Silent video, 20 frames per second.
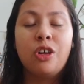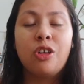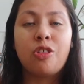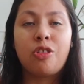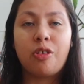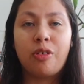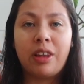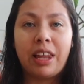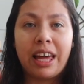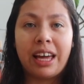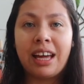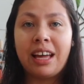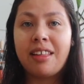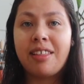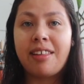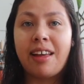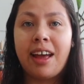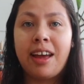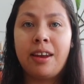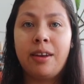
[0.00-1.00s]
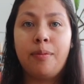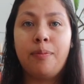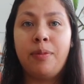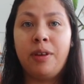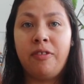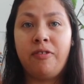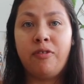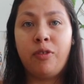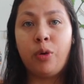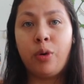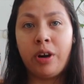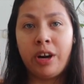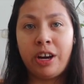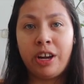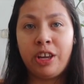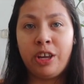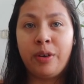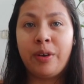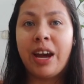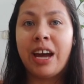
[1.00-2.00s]
So like I said before,
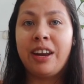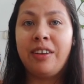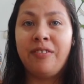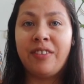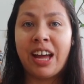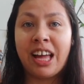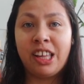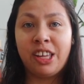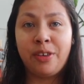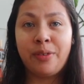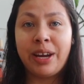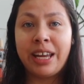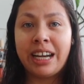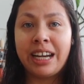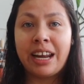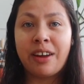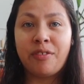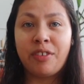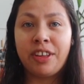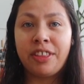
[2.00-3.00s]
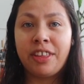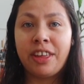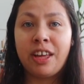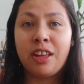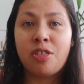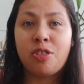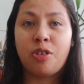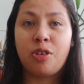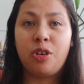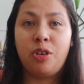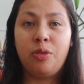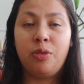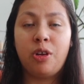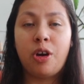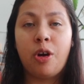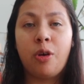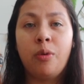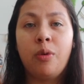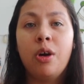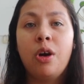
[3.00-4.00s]
you had evaluated everything, so you
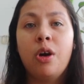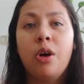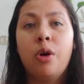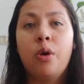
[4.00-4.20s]
know